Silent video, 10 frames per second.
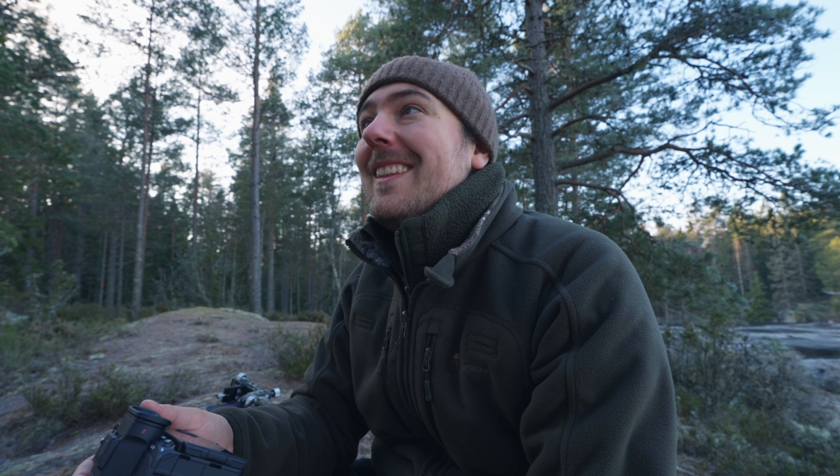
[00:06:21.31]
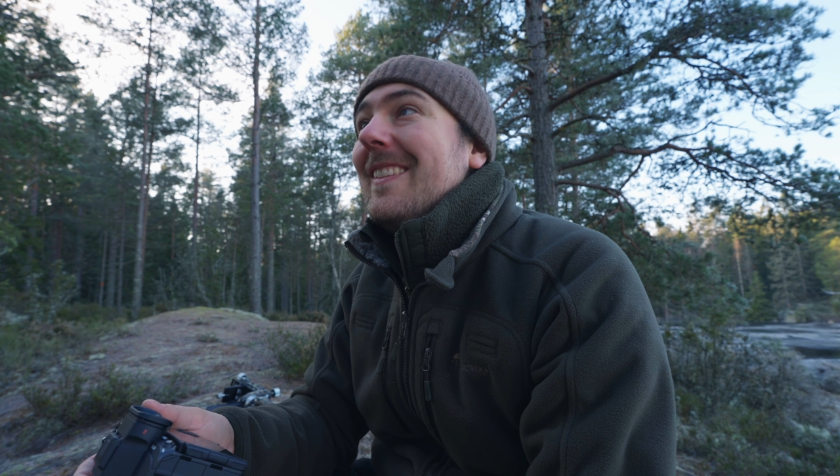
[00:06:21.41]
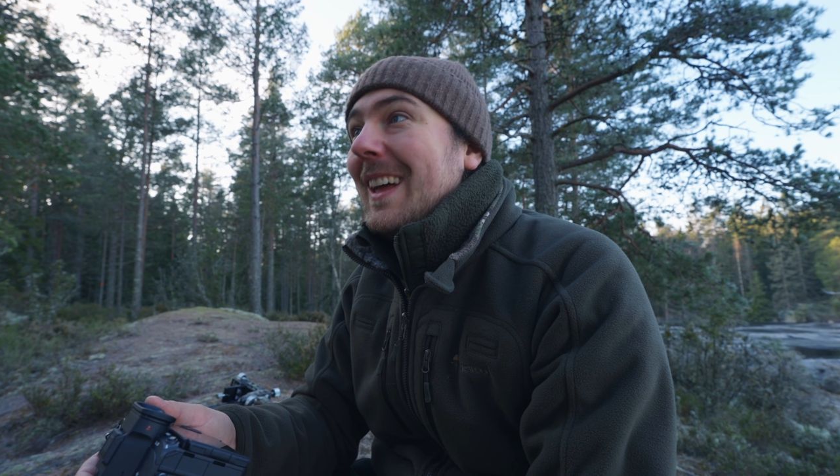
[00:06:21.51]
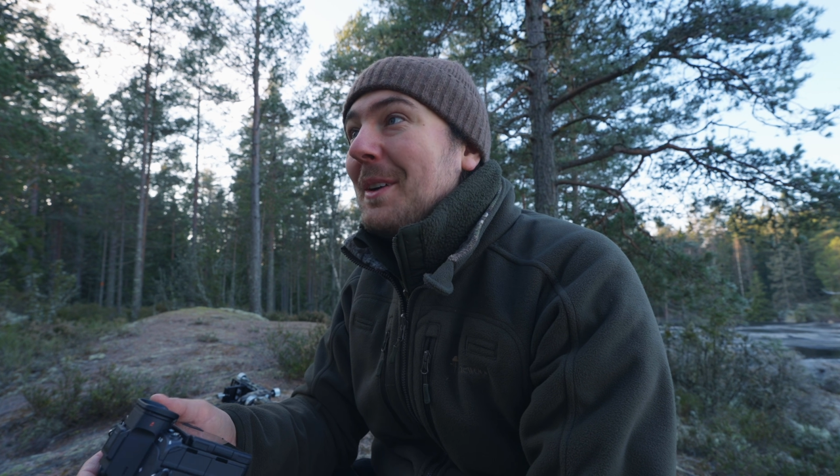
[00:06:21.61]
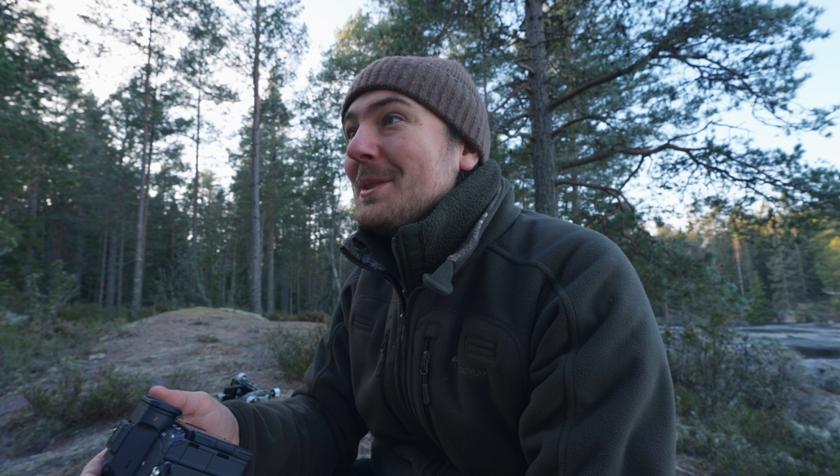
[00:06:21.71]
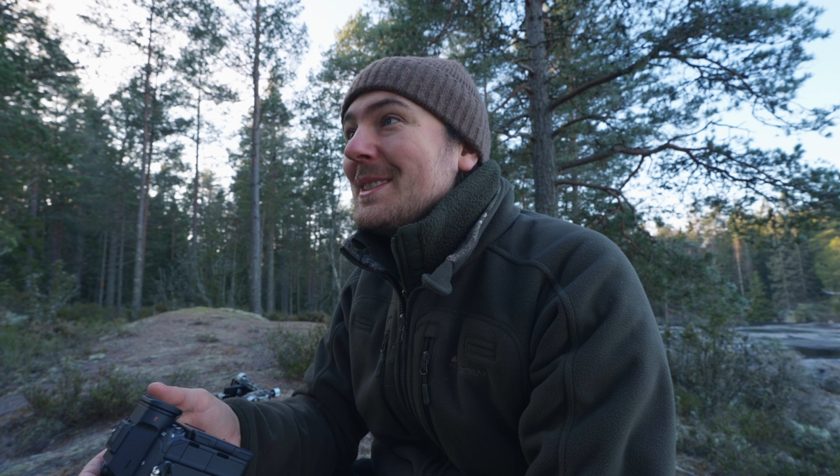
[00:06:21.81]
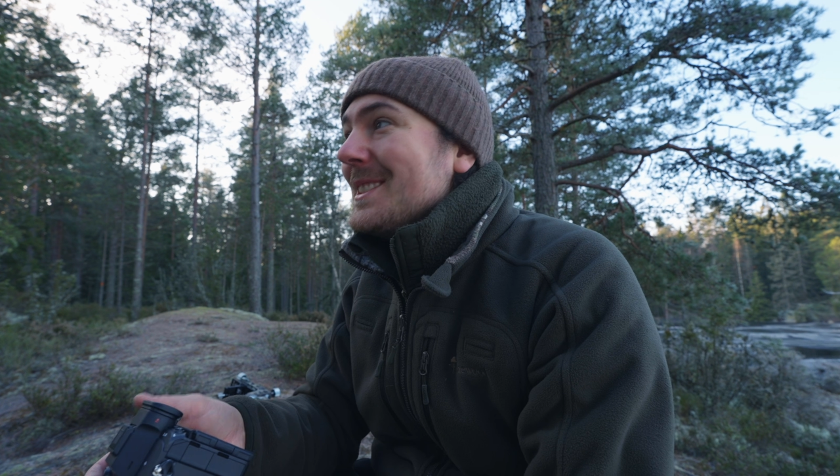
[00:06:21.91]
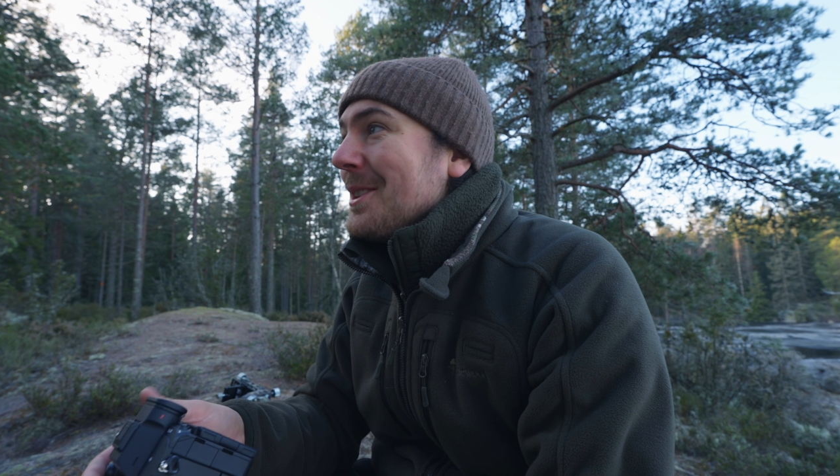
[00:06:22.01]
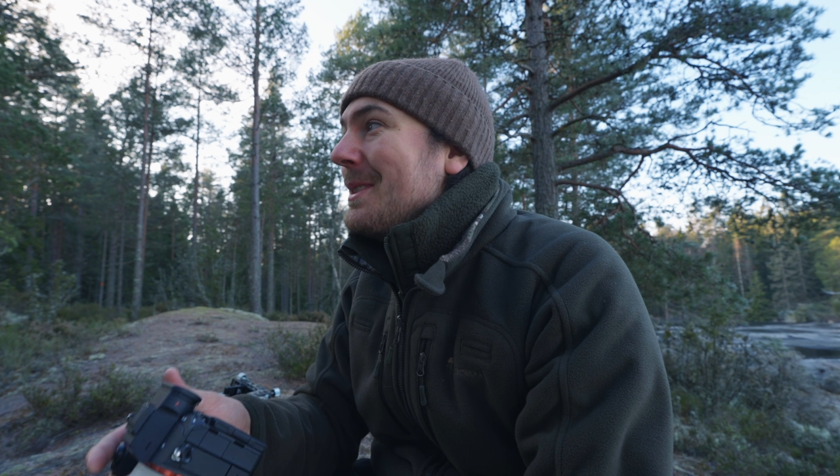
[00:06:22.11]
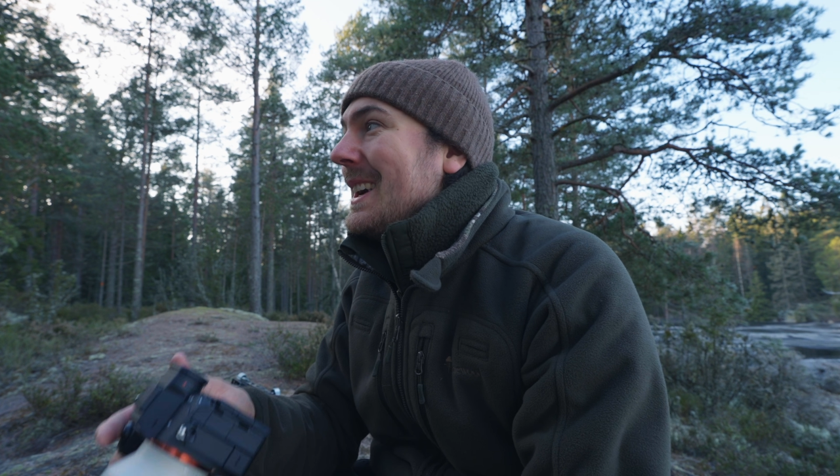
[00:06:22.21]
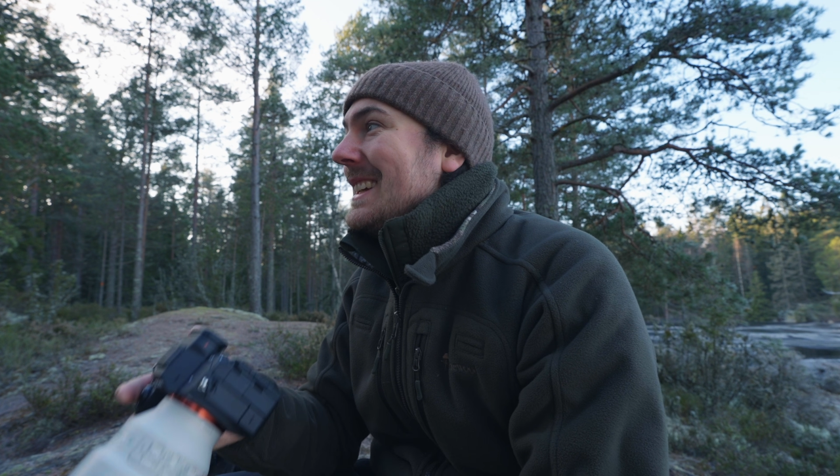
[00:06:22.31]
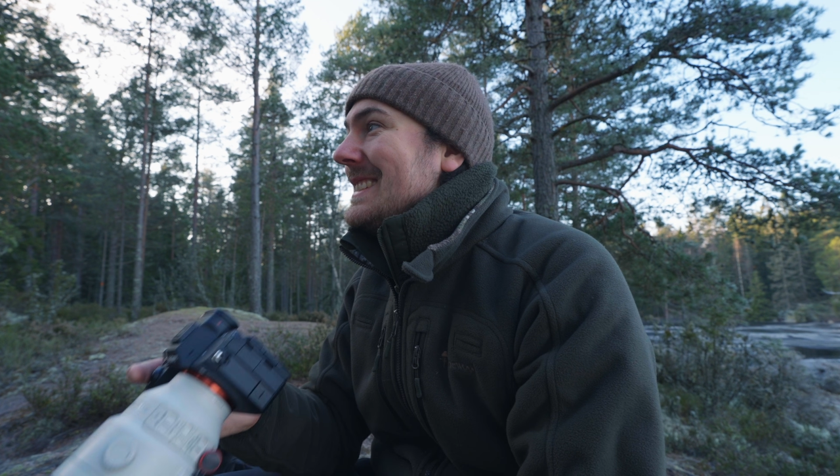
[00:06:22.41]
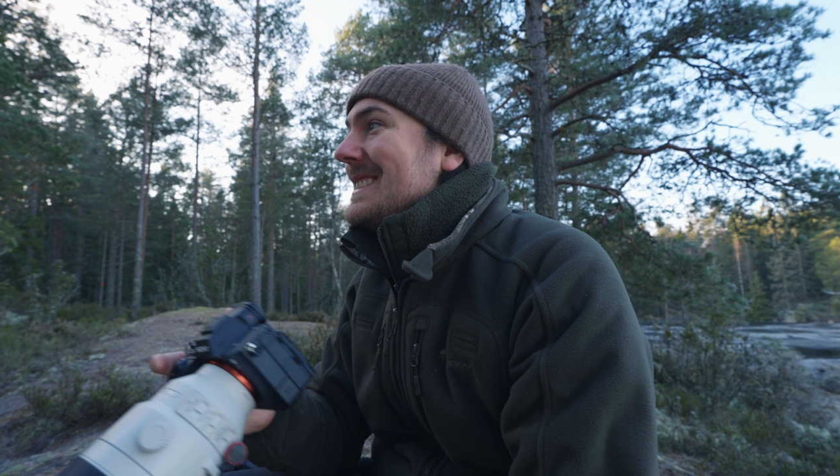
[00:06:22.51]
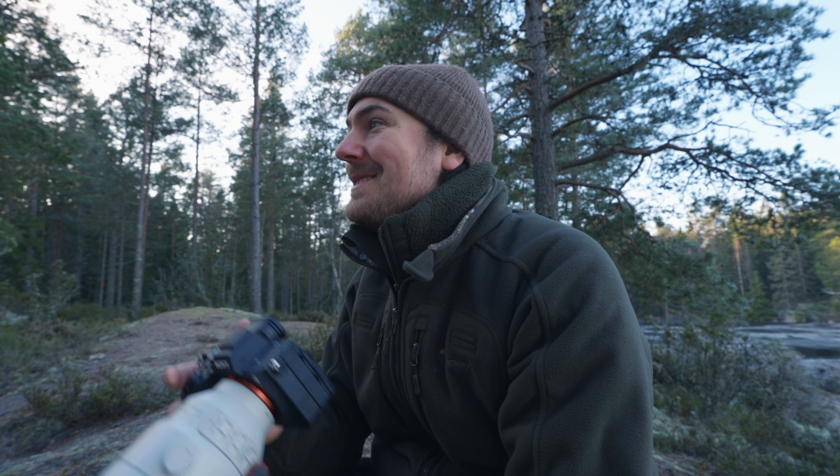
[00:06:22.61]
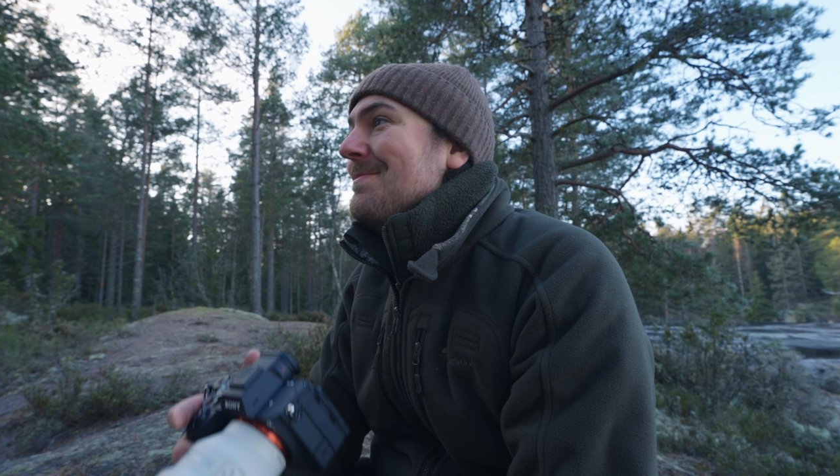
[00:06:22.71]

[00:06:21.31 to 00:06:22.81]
That was so nice.